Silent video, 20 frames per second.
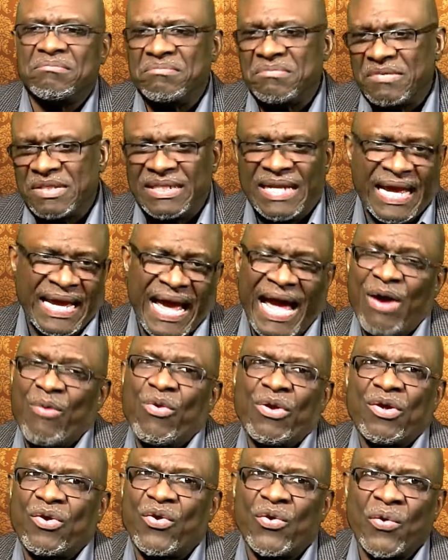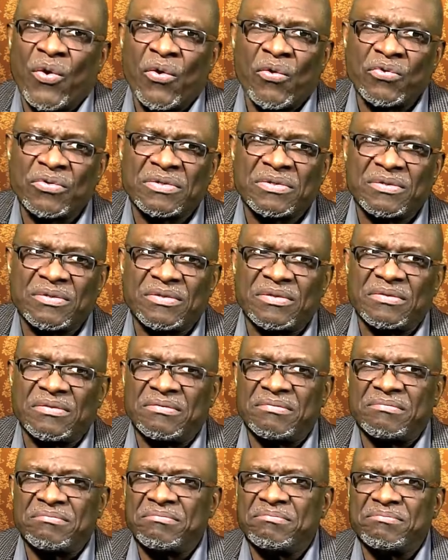Like, I want to go out
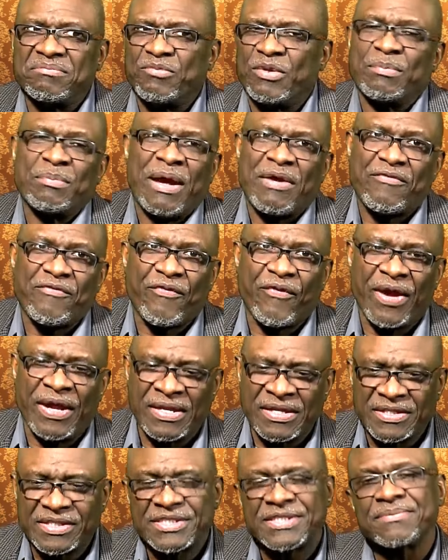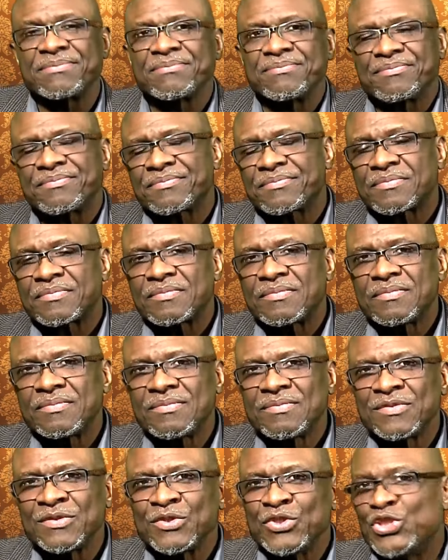with my friends.
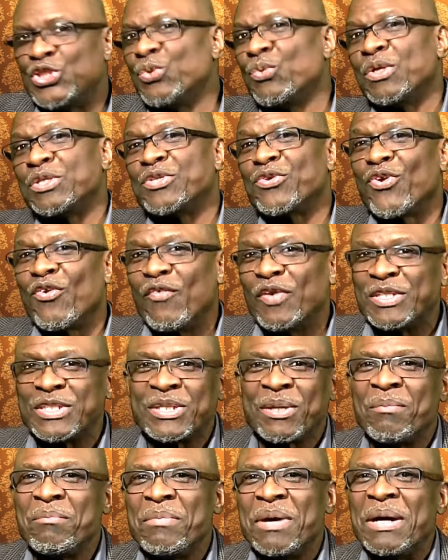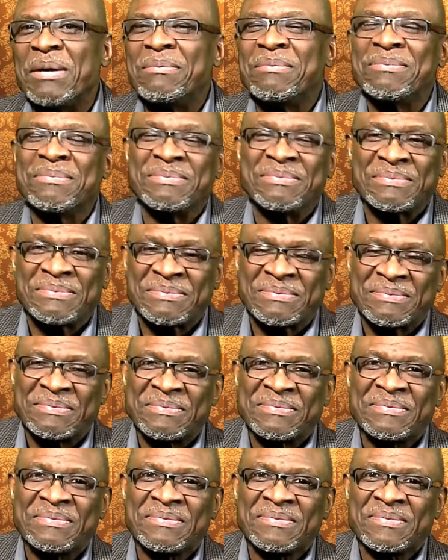She wants to go visit her mom.
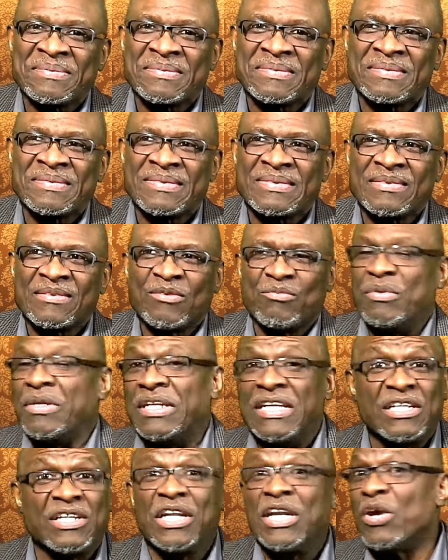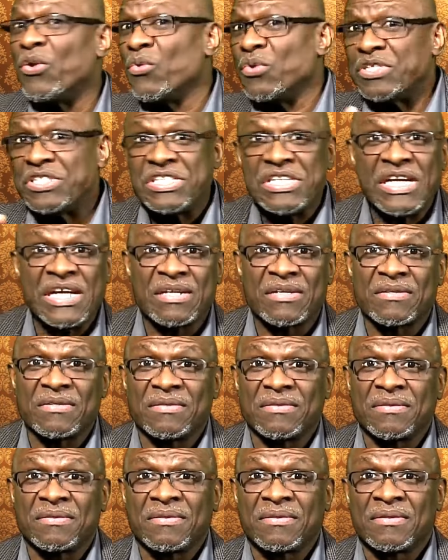We need to negotiate.
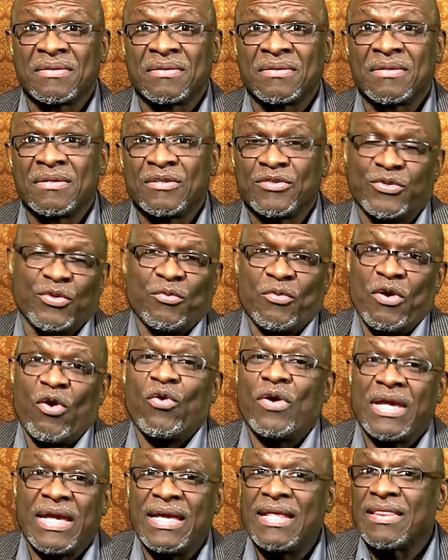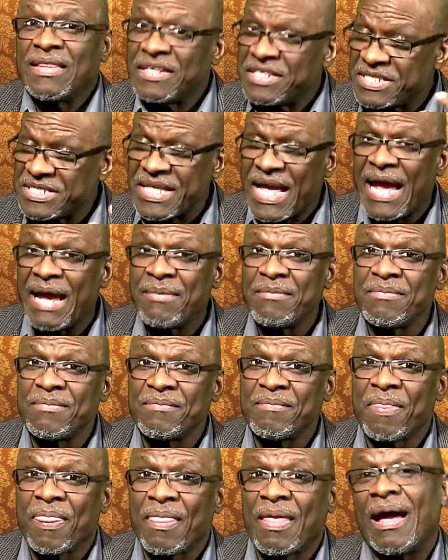So, okay, this time,
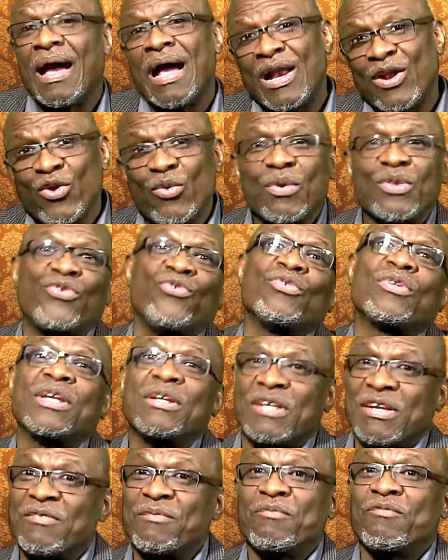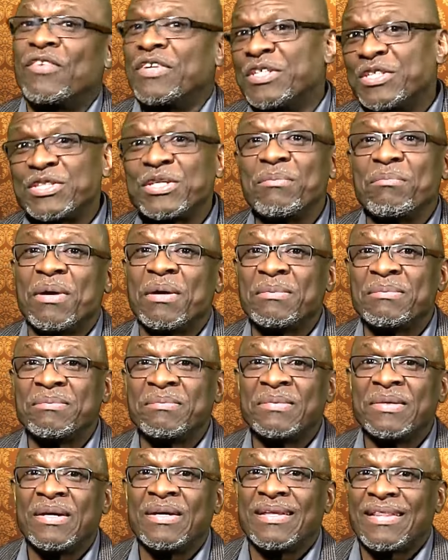I'll go with you to visit your mom
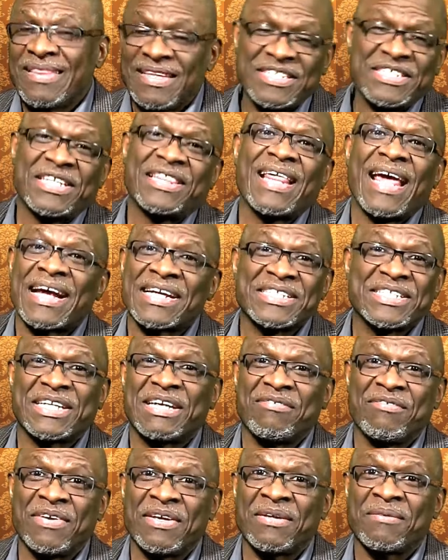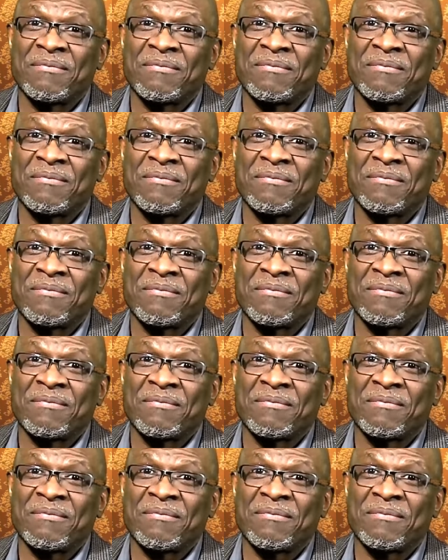this Thanksgiving.